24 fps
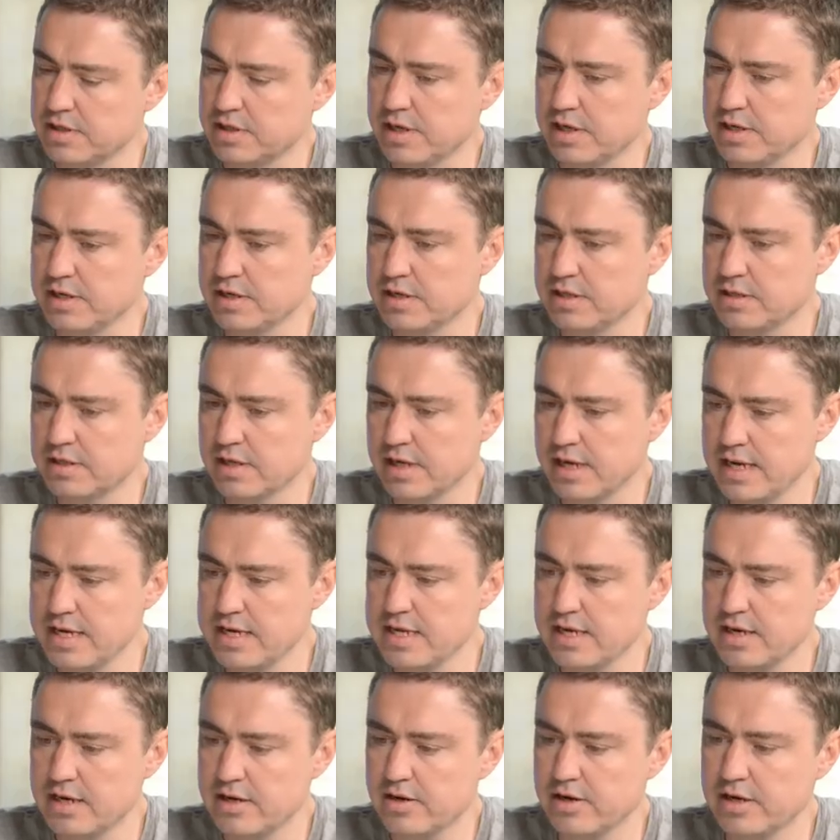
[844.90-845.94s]
and
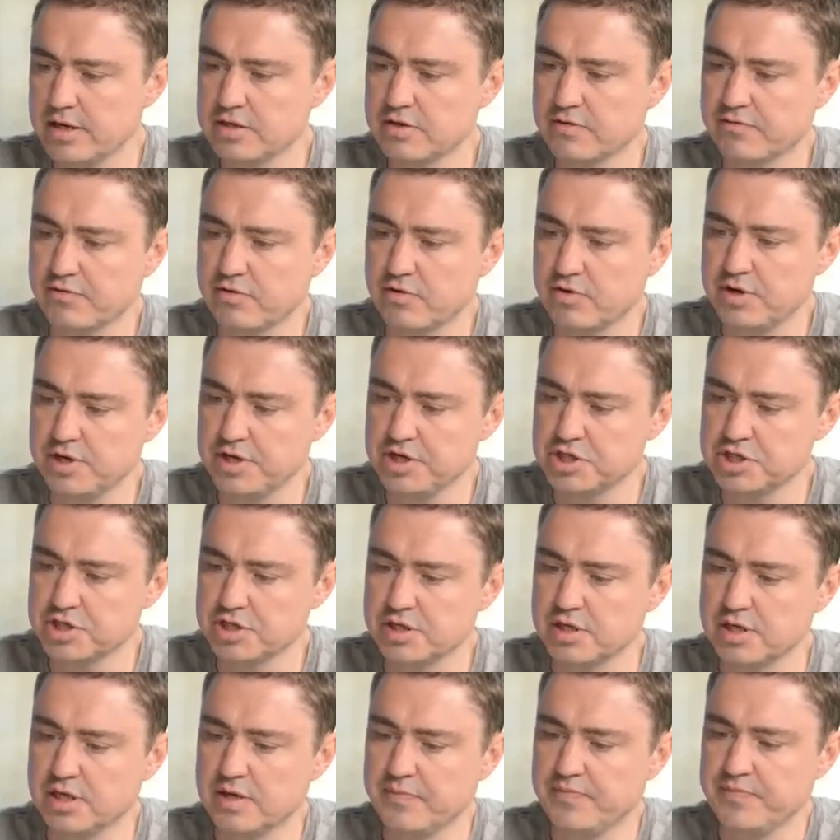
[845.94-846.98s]
any kind of
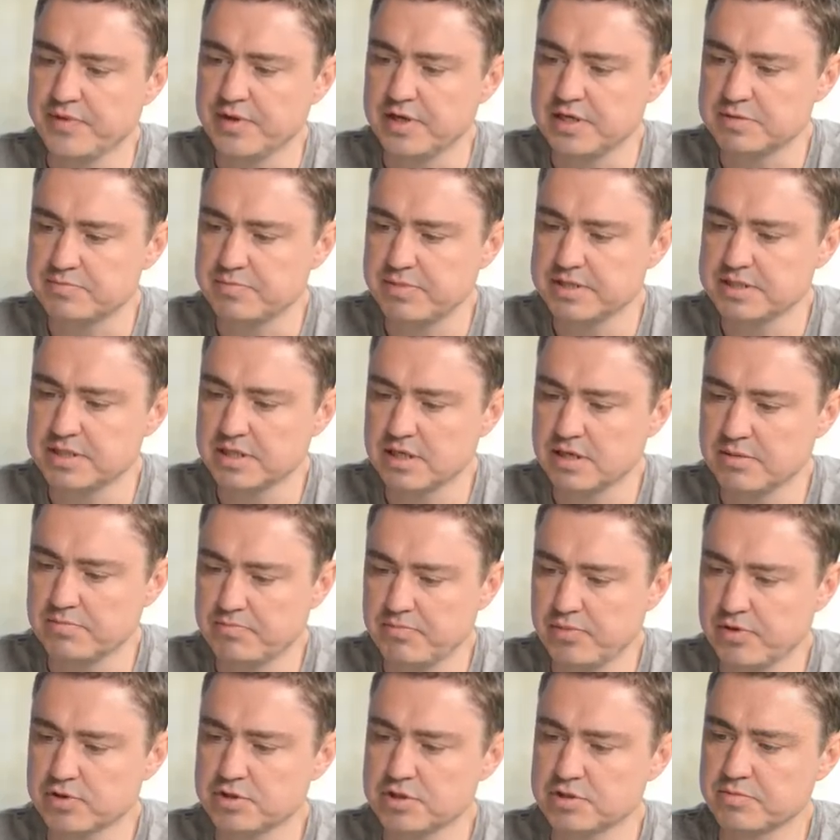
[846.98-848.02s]
collision is basically
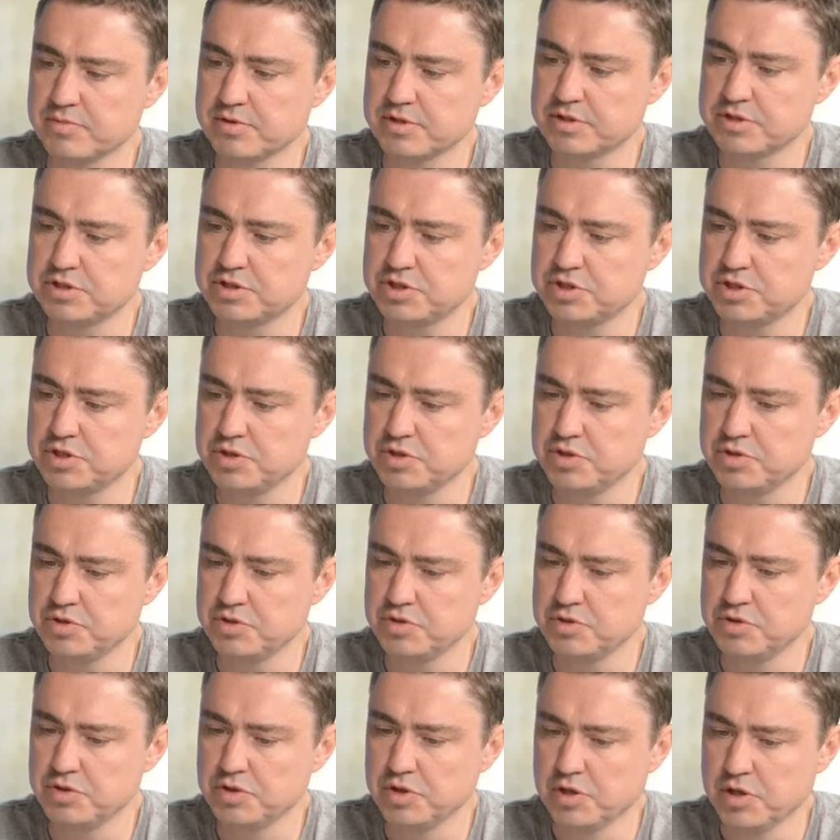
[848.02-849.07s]
possible
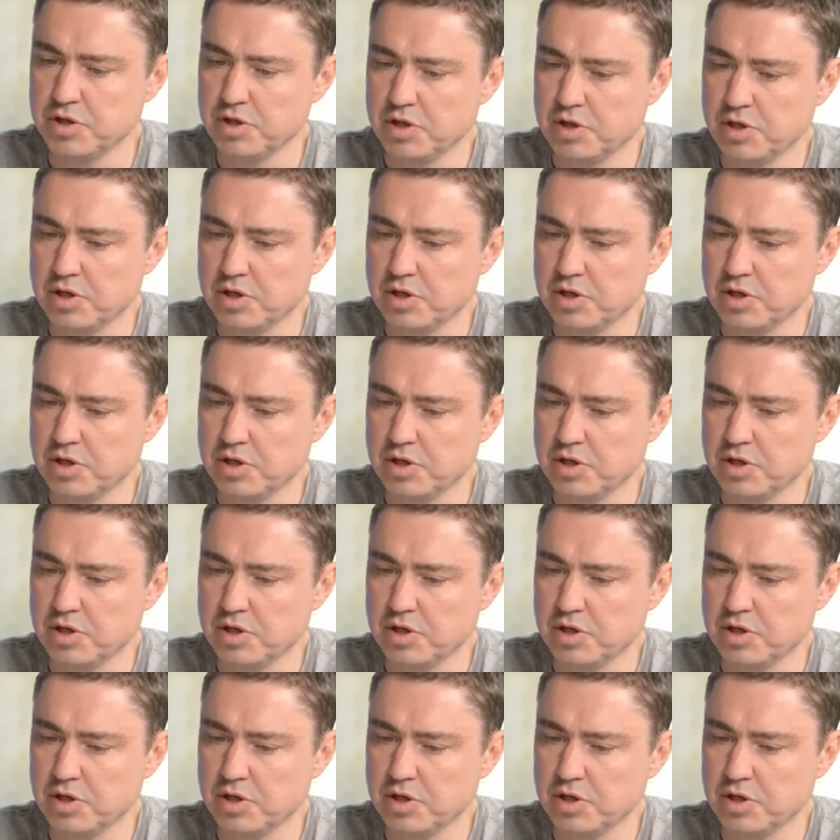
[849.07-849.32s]
to